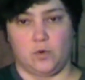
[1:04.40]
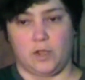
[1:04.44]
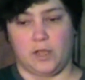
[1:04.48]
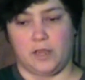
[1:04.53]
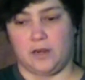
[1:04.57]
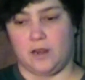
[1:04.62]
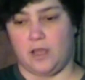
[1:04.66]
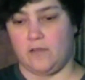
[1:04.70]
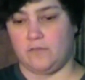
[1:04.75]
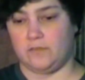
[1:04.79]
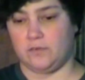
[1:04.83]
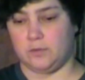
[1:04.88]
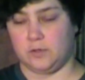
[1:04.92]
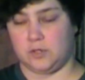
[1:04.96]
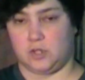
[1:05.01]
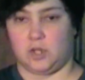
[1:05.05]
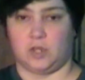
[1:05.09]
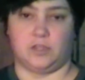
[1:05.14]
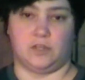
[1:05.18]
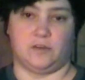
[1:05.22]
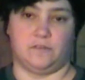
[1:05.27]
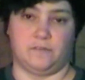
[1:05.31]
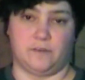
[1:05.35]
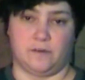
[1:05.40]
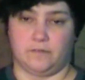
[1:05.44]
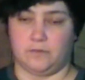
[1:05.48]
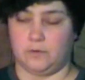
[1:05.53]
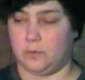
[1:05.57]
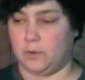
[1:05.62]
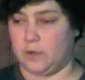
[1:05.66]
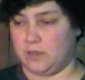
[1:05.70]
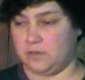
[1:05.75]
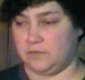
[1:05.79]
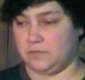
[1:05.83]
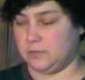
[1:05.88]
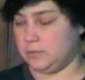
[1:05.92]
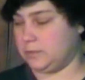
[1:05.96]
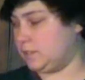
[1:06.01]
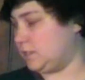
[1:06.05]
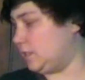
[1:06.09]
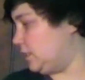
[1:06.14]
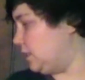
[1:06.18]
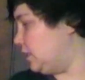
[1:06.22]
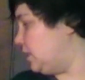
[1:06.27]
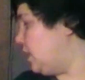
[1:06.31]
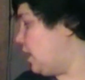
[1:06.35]
and everyone's got their favorite way of
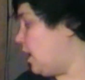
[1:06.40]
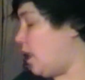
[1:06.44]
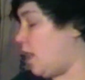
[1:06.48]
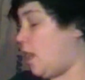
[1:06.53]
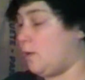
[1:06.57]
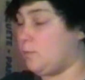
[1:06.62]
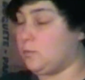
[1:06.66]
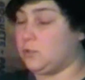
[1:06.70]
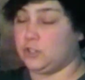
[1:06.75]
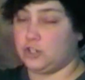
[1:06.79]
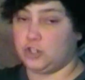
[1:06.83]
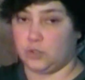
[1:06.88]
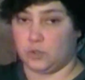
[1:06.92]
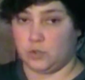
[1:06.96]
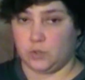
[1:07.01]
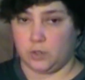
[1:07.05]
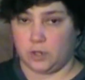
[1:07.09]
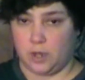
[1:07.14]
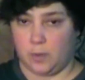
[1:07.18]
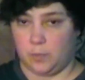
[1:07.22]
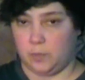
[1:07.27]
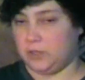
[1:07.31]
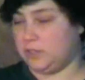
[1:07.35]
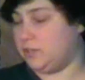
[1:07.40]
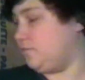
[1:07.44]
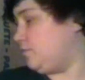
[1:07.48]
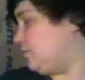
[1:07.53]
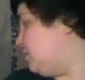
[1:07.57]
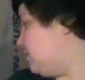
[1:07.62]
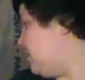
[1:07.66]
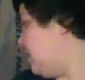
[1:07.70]
doing it. I'm going to show you a couple of different